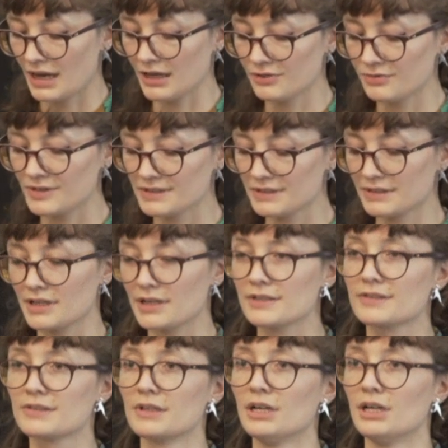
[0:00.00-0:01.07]
and
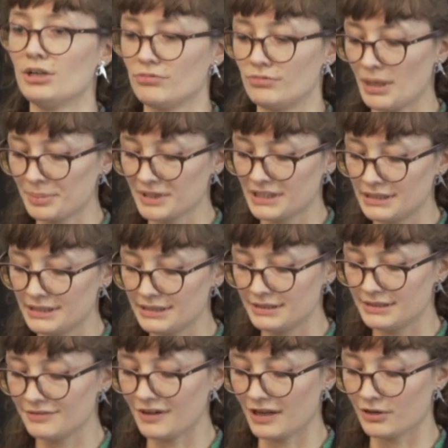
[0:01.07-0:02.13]
visitors rapidly
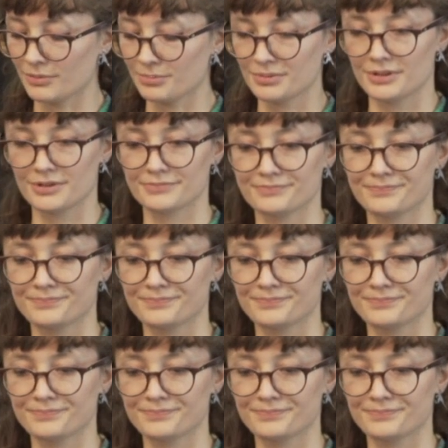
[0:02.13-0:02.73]
developed.